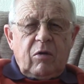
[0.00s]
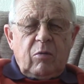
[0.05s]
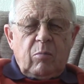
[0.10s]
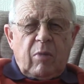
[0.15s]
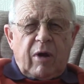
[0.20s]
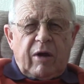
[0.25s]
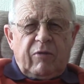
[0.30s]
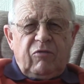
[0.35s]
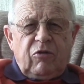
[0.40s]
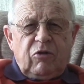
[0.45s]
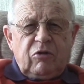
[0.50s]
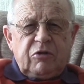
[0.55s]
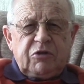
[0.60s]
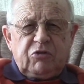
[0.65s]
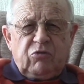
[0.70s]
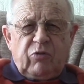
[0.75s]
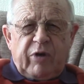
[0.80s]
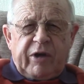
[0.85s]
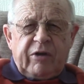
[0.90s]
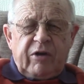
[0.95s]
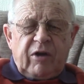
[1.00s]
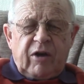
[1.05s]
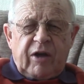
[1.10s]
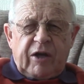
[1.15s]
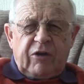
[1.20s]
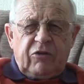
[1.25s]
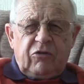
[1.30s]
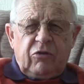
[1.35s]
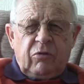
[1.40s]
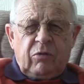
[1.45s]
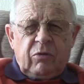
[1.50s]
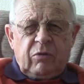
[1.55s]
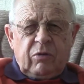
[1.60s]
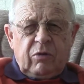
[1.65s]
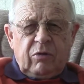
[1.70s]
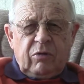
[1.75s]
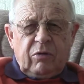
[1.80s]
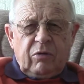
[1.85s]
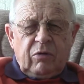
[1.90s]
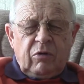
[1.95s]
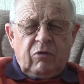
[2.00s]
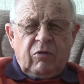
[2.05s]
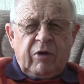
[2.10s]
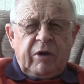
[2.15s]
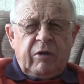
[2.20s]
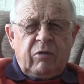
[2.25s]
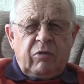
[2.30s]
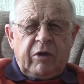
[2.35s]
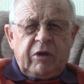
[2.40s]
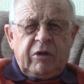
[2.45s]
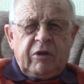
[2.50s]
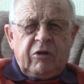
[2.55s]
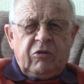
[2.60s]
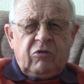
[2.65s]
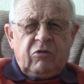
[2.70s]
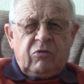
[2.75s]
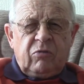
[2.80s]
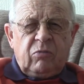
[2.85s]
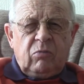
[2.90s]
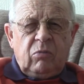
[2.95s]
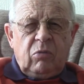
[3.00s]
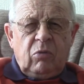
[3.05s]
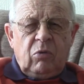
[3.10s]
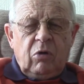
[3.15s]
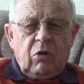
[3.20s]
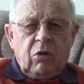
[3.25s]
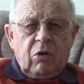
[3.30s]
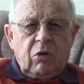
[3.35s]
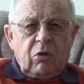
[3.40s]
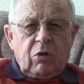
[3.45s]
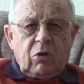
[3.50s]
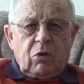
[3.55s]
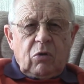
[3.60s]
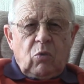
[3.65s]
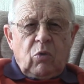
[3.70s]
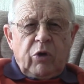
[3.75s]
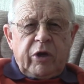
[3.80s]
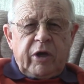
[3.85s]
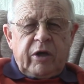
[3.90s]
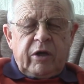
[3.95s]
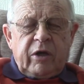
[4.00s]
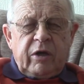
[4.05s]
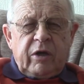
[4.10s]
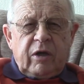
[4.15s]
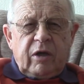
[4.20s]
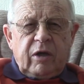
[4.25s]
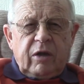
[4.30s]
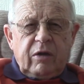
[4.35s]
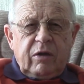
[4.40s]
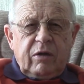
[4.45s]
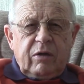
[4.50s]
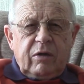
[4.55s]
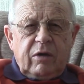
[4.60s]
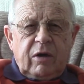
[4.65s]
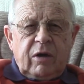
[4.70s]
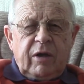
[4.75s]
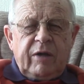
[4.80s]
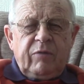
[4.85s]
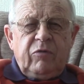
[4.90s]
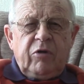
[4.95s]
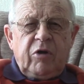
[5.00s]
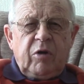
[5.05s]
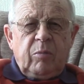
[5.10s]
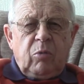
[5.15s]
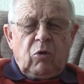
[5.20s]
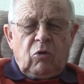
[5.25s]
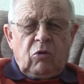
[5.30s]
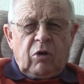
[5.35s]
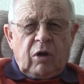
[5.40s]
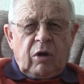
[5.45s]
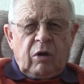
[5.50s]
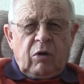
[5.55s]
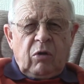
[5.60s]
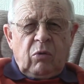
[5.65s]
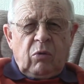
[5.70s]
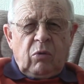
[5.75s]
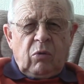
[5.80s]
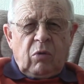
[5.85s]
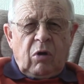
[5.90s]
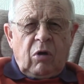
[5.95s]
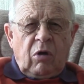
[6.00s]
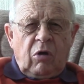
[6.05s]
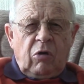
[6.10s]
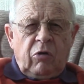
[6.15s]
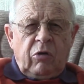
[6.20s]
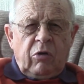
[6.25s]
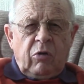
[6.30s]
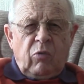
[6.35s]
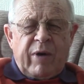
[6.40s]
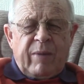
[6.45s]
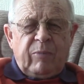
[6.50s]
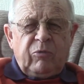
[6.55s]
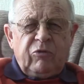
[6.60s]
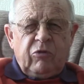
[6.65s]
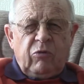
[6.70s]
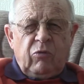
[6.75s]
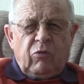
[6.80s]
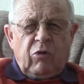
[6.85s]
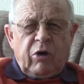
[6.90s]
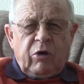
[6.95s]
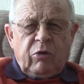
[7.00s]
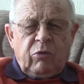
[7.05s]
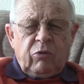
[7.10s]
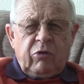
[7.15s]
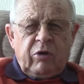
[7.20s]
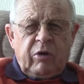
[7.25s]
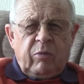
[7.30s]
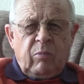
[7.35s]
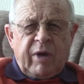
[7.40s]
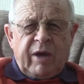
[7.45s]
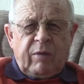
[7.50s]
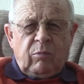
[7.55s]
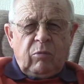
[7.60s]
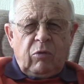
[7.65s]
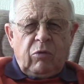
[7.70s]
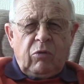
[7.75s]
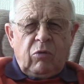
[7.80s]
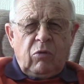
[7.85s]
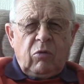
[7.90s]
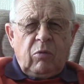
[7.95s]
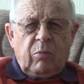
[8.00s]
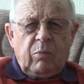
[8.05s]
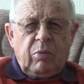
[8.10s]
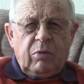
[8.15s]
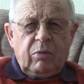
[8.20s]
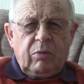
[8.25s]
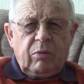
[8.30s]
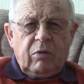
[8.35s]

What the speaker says: My first recollection of anything is we lived in a bungalow on Repton Road in Mablethorpe,